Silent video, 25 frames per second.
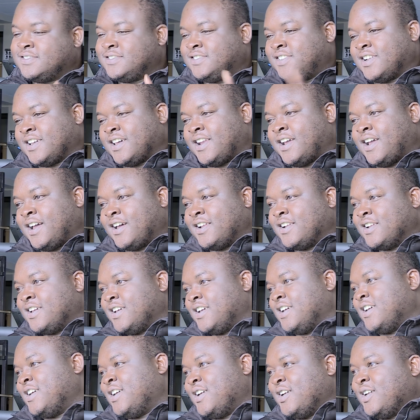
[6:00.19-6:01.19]
Check it out.
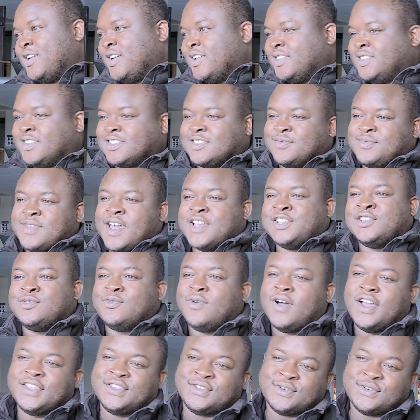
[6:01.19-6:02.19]
Did some nationwide